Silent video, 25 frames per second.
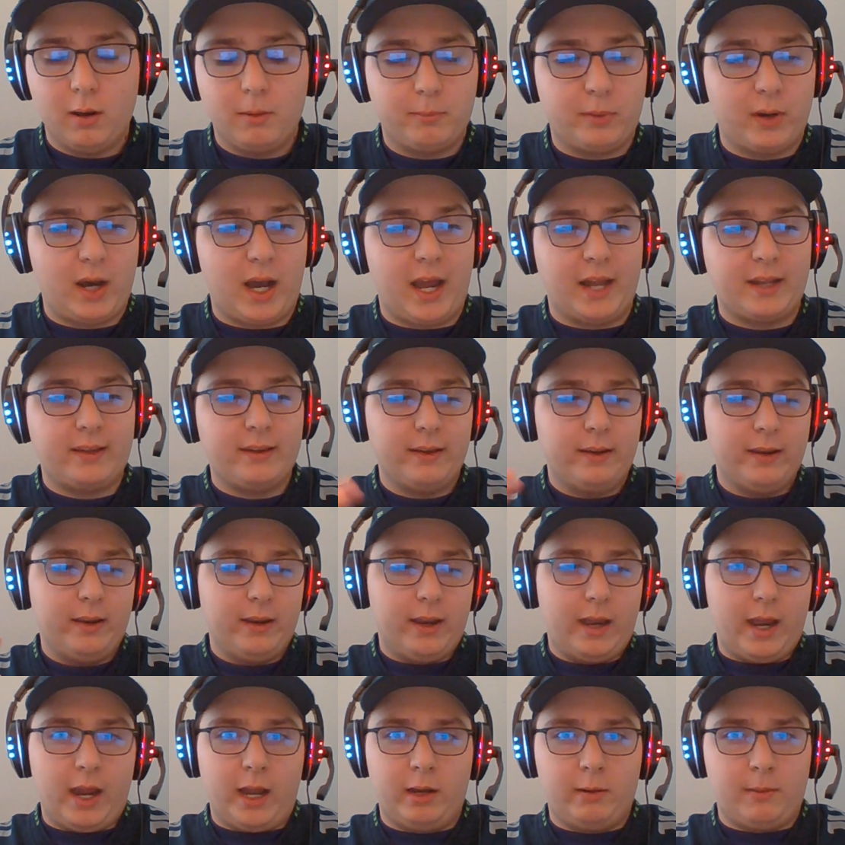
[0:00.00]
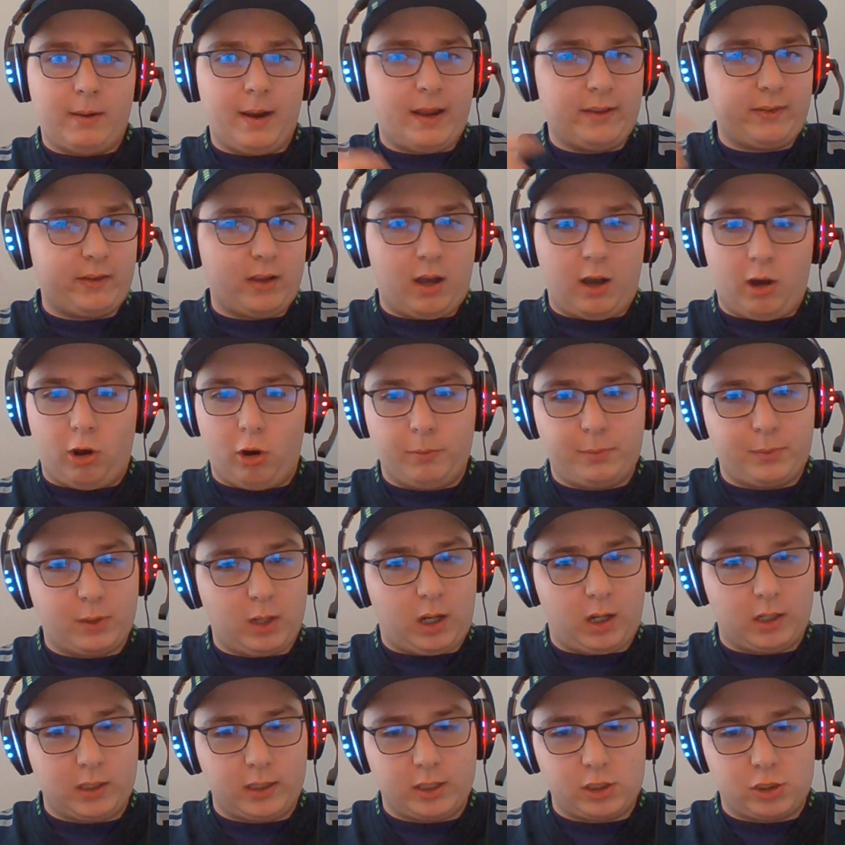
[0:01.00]
But anyways, I hope you
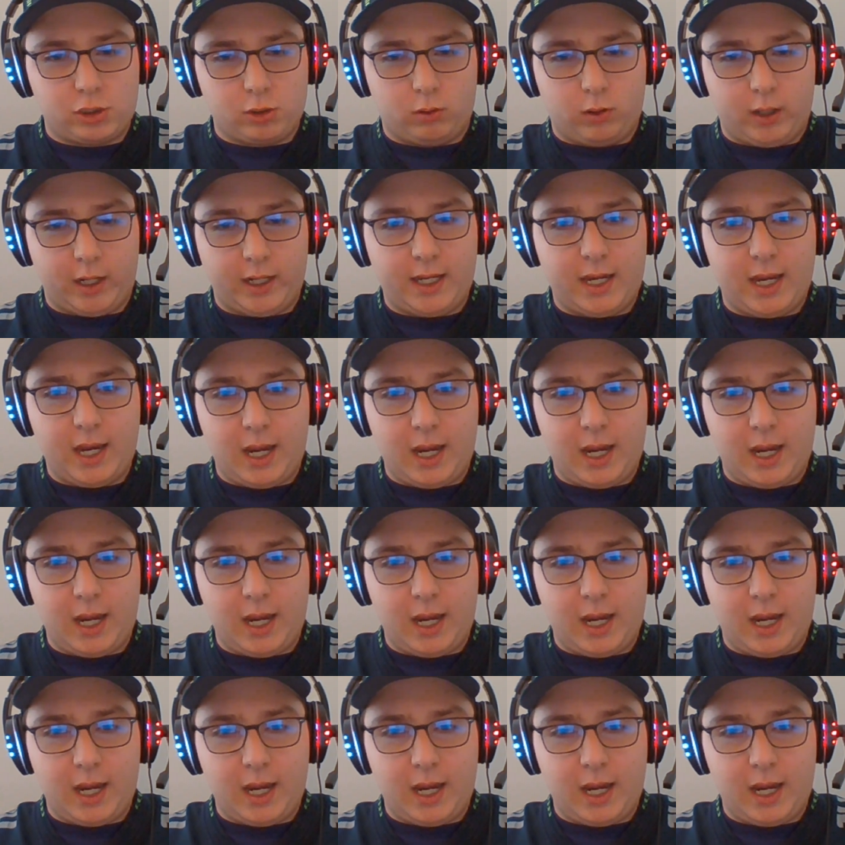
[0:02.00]
all enjoyed.